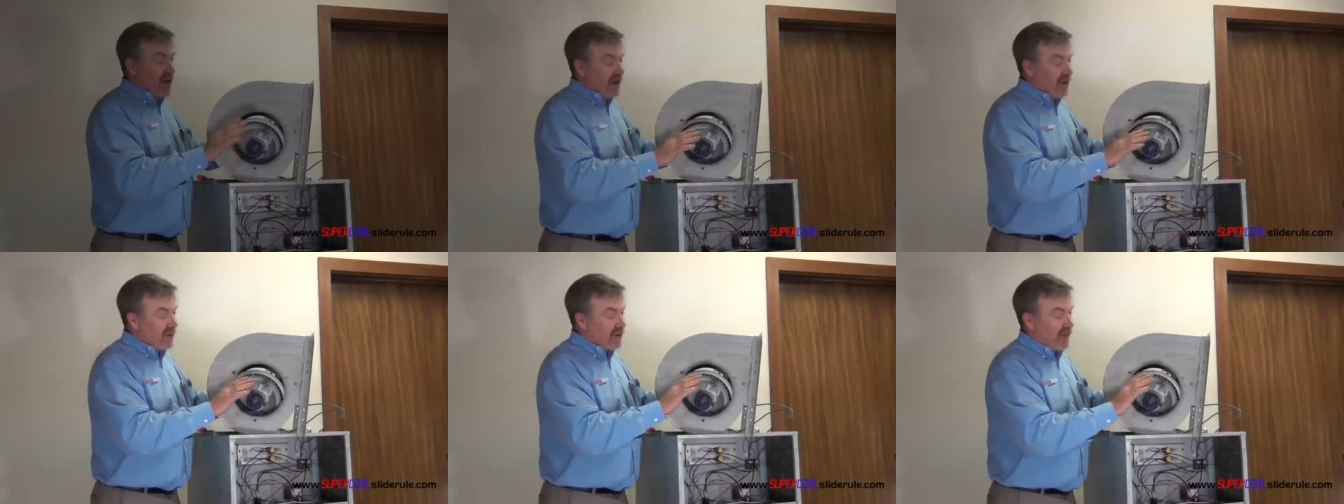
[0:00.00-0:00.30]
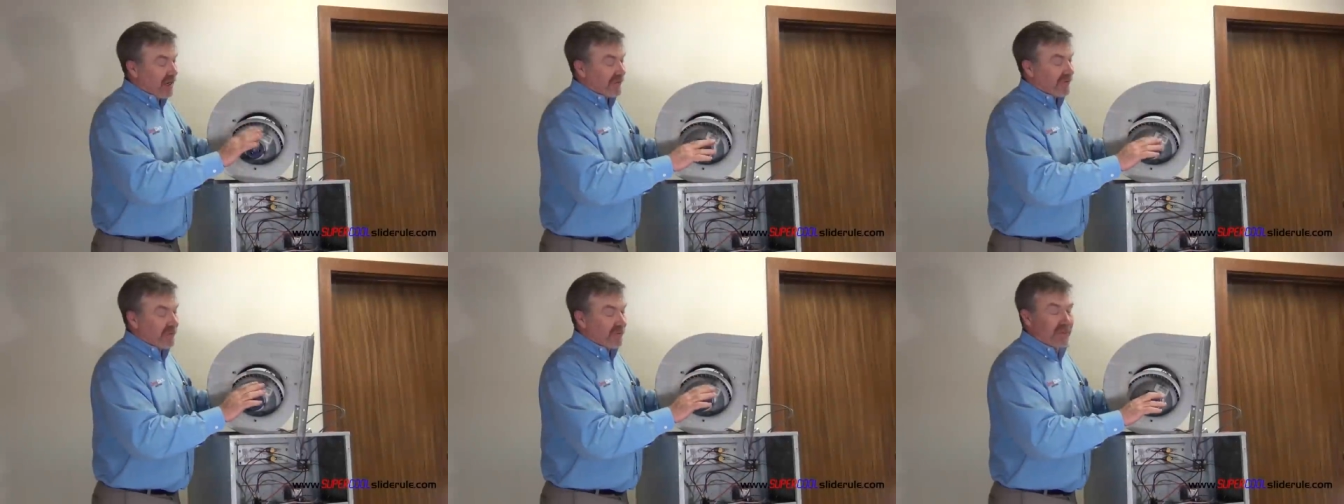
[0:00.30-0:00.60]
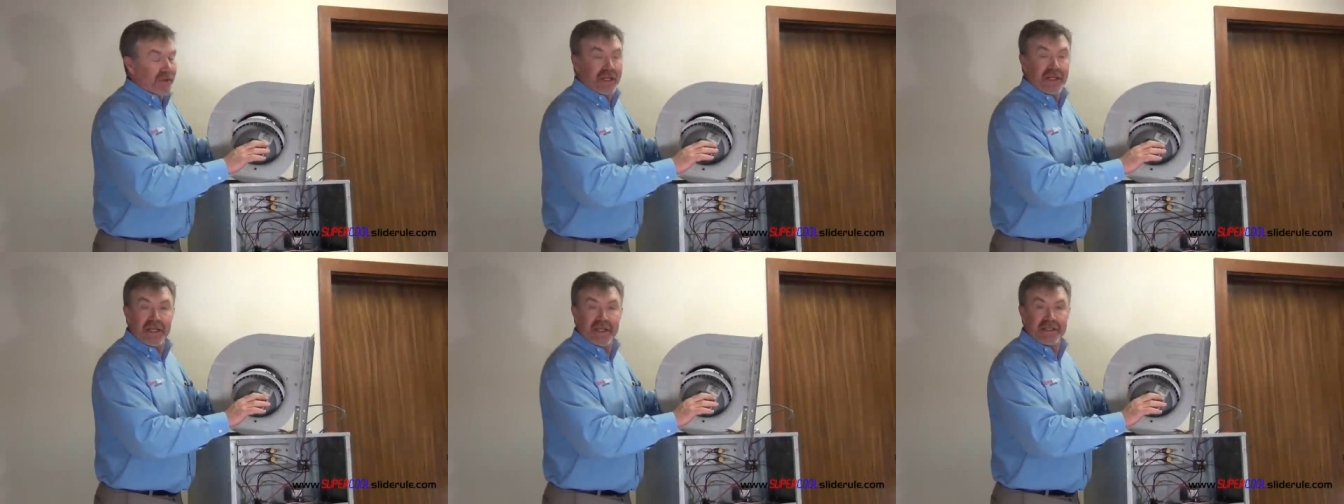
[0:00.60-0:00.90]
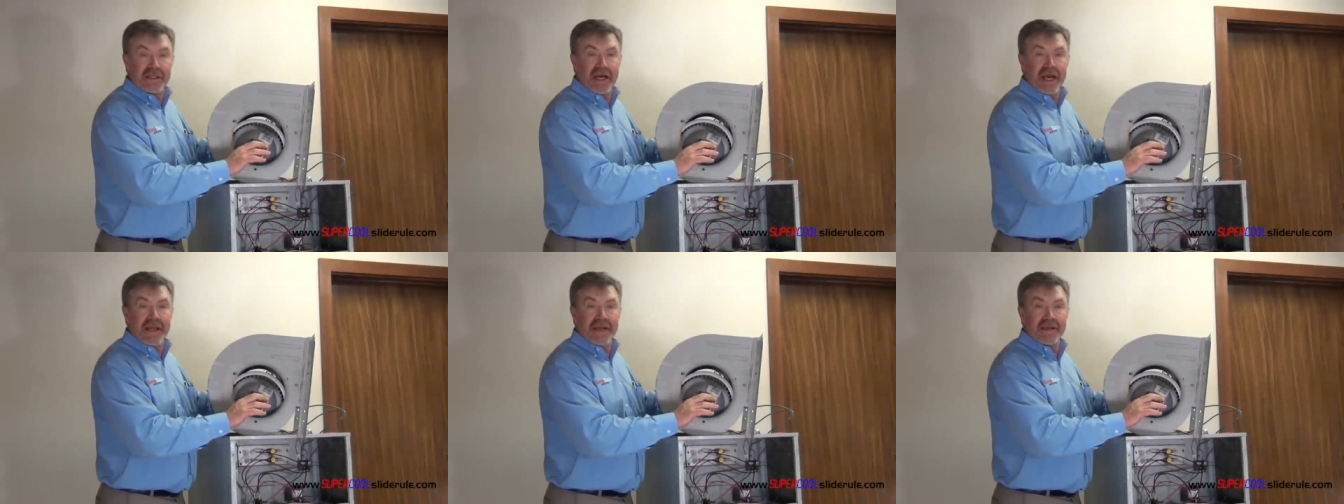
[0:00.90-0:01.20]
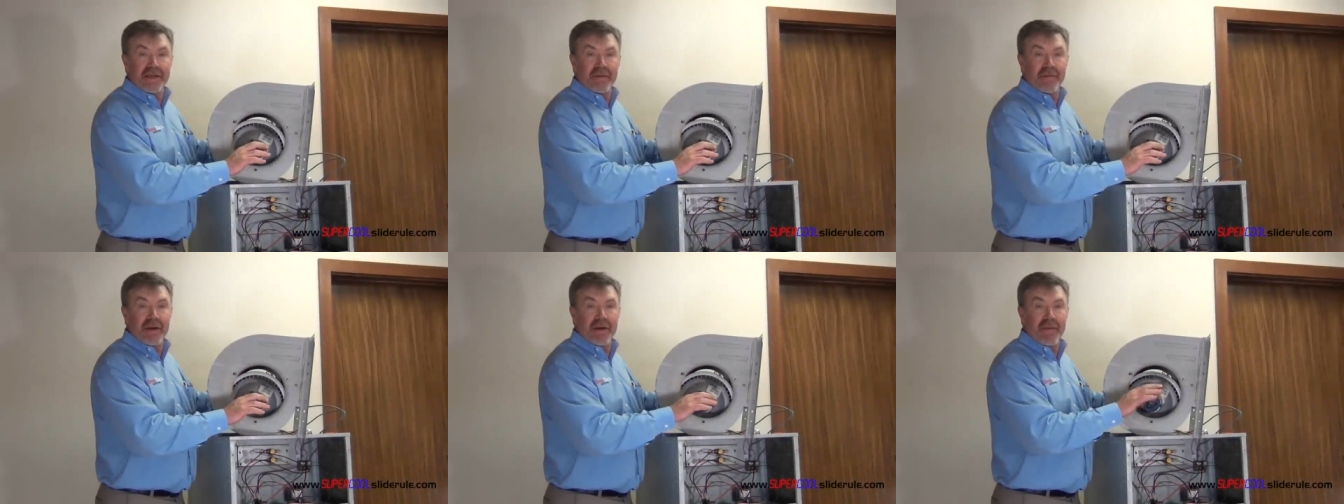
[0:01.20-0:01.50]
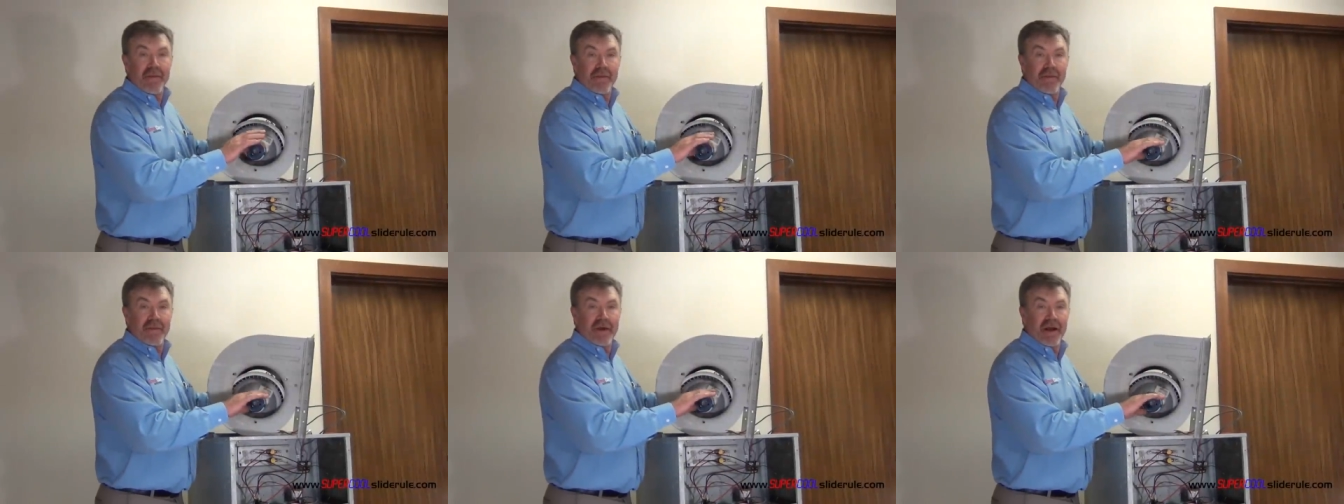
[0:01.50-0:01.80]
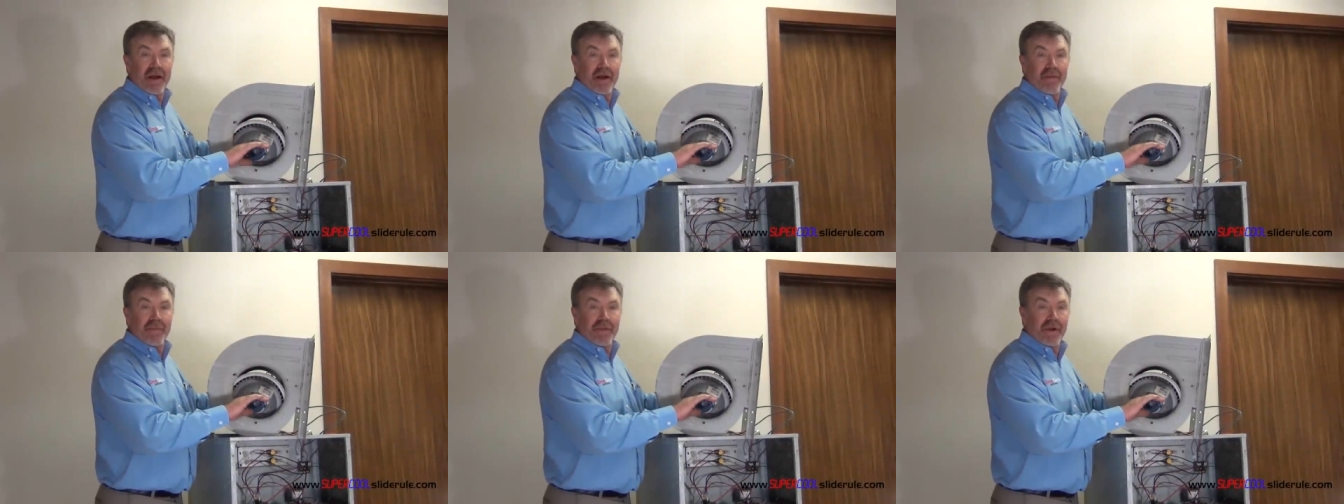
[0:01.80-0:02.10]
Okay, I've completely tightened up my, my
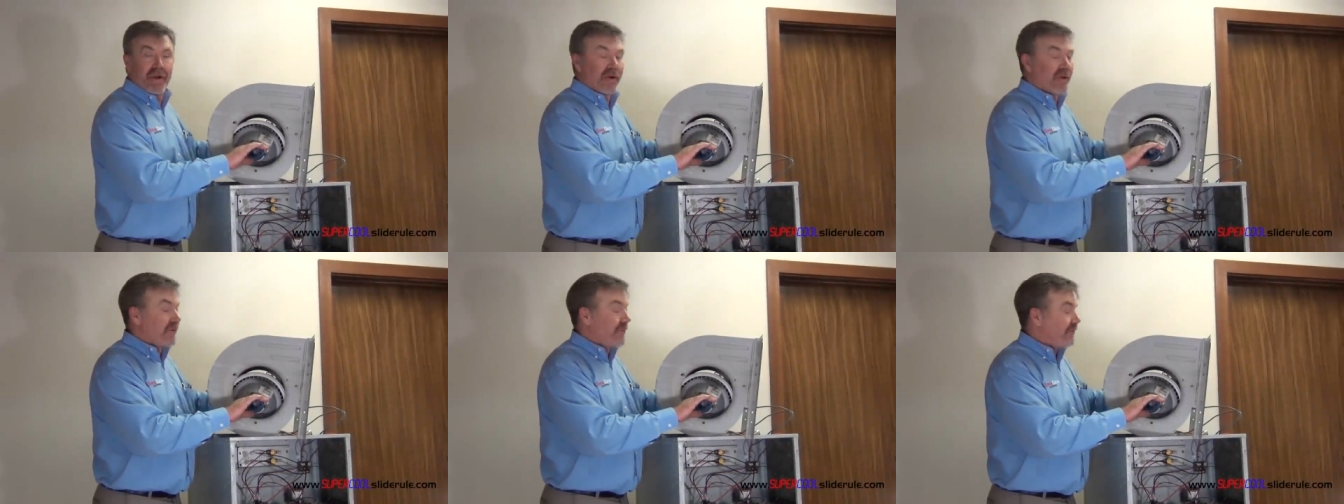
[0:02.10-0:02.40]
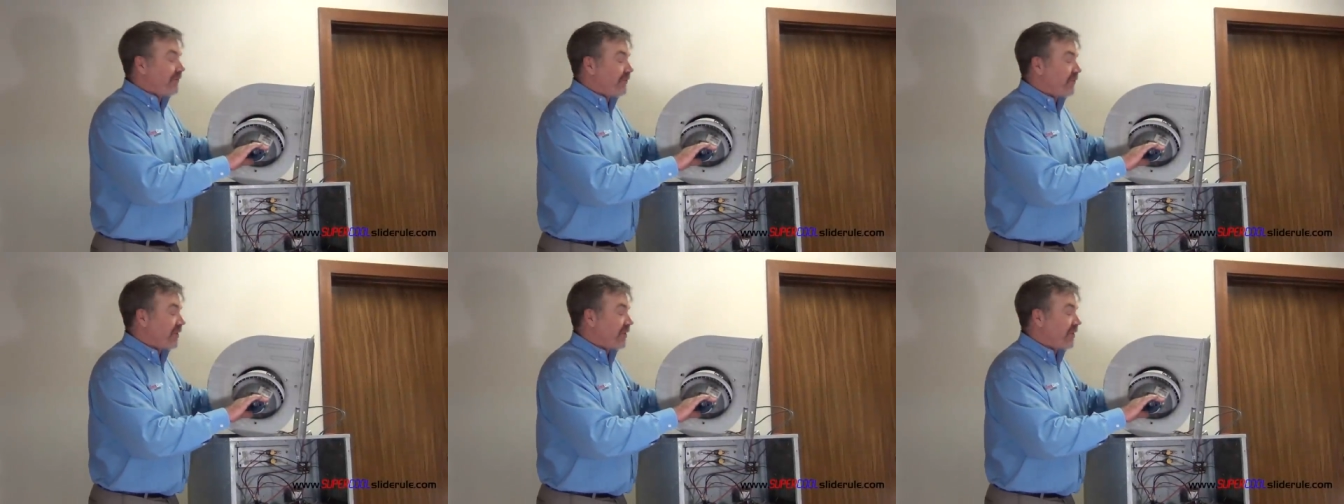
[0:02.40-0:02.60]
hub puller.